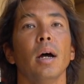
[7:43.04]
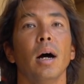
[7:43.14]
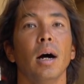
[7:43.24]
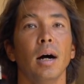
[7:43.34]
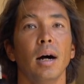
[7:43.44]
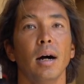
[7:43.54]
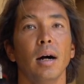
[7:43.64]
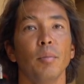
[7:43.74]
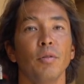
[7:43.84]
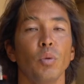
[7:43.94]

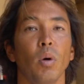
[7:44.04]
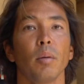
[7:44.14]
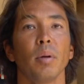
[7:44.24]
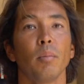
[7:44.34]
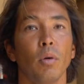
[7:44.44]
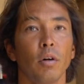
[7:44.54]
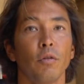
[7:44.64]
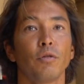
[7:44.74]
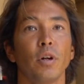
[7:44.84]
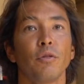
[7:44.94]
if you want a bit more
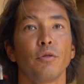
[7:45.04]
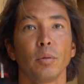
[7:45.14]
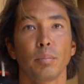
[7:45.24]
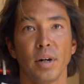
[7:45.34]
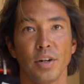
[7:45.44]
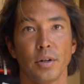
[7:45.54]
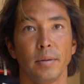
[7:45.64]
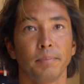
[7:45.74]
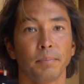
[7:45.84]
front foot pressure.